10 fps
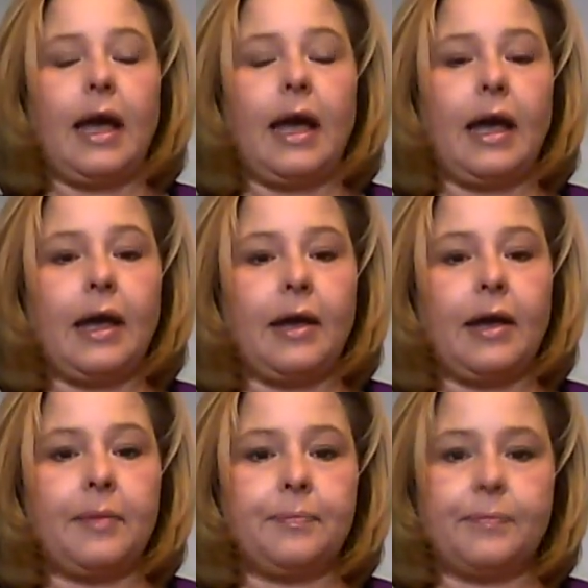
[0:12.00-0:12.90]

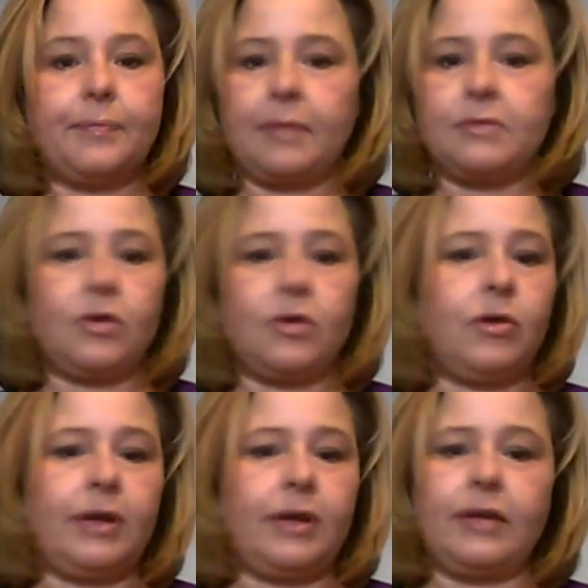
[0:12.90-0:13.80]
Um,
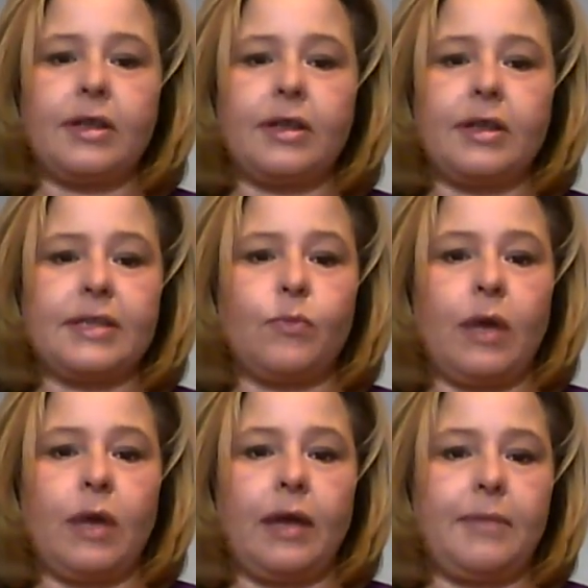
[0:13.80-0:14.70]
whole nine yards
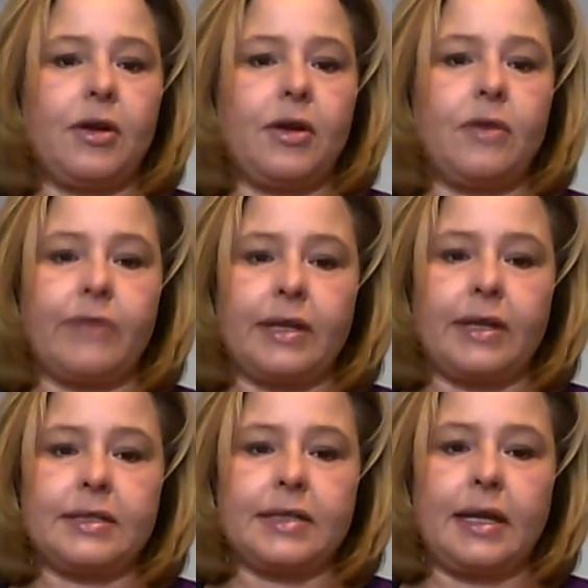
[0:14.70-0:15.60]
uh, makeover
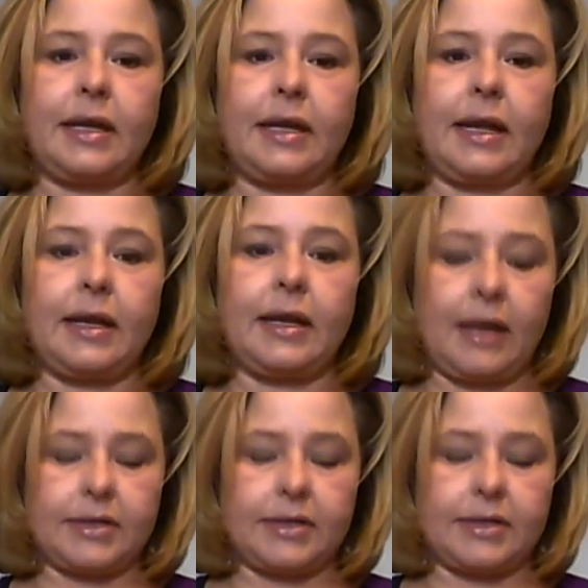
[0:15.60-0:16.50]
inside and
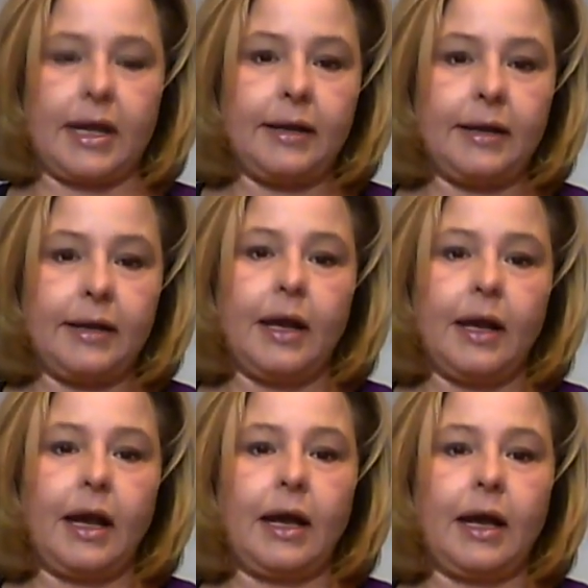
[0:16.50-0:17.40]
outside.
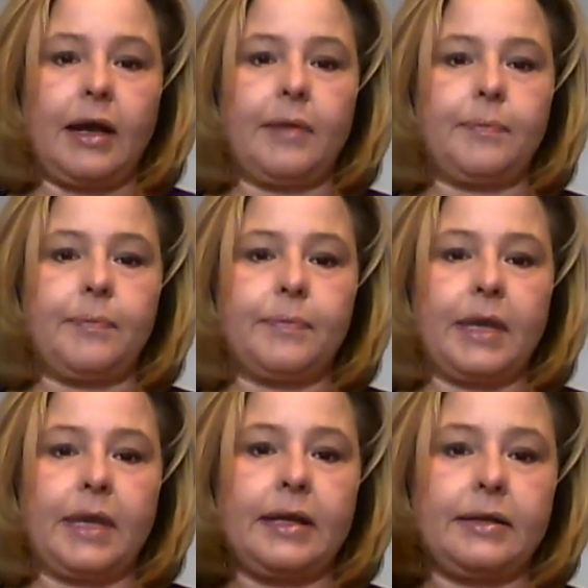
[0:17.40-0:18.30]
Um,
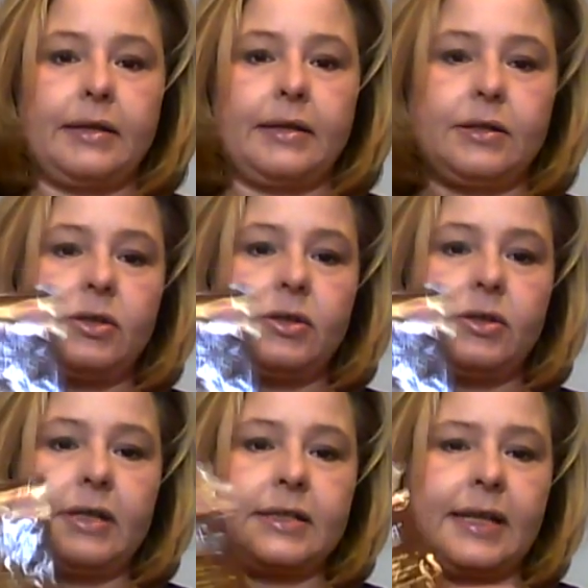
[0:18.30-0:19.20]
and I showed
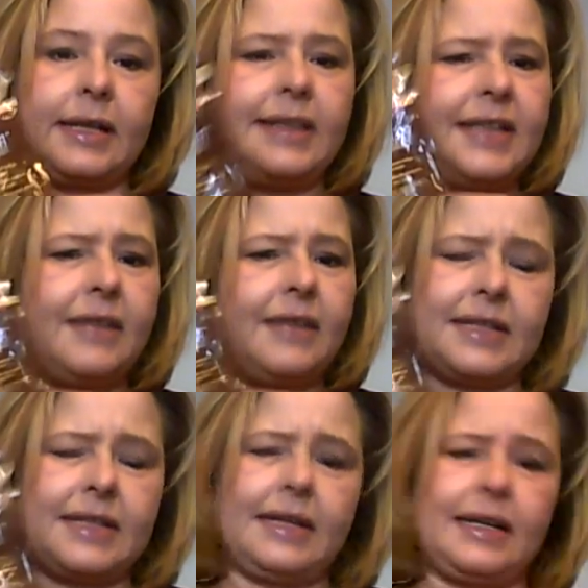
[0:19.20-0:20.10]
this, and I said it was
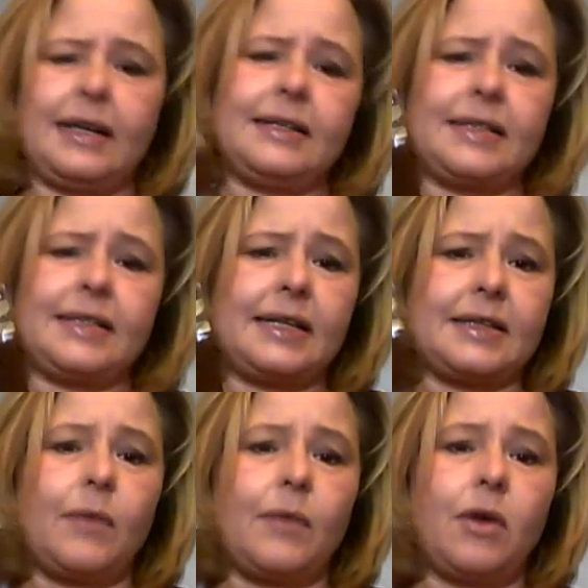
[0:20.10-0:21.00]
99 cents.
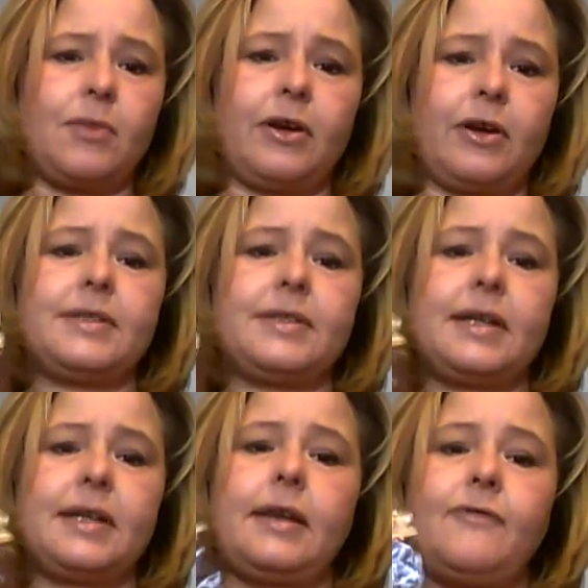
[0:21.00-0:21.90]
At Walmart, it was
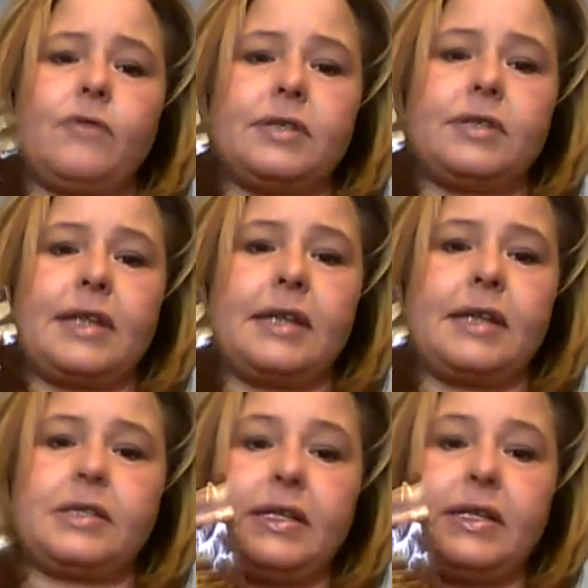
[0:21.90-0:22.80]
94 cents.
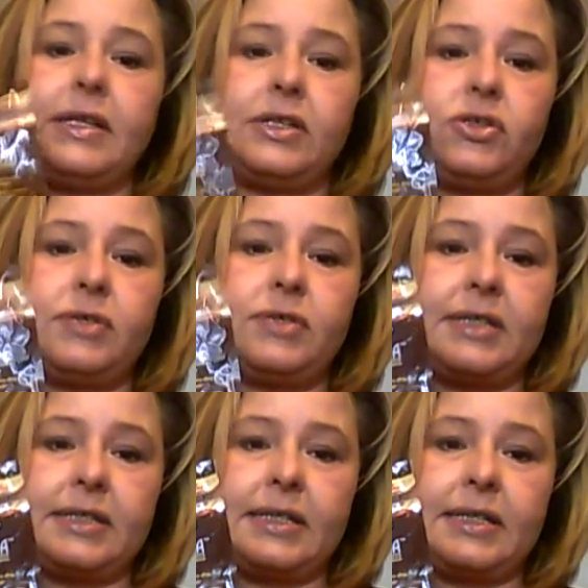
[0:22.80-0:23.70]
So I did use
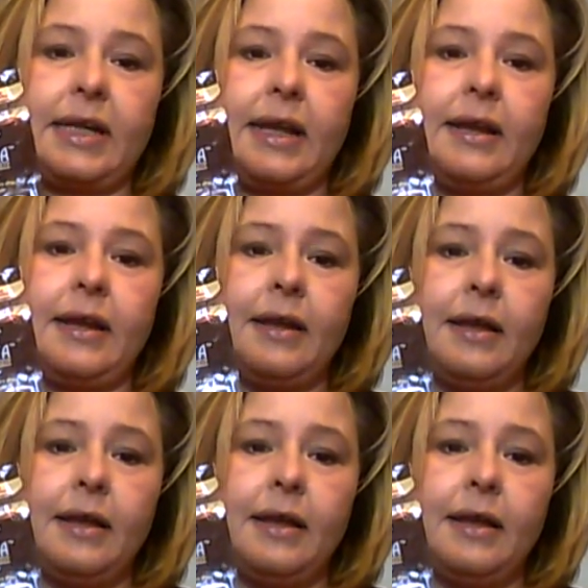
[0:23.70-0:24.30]
this today.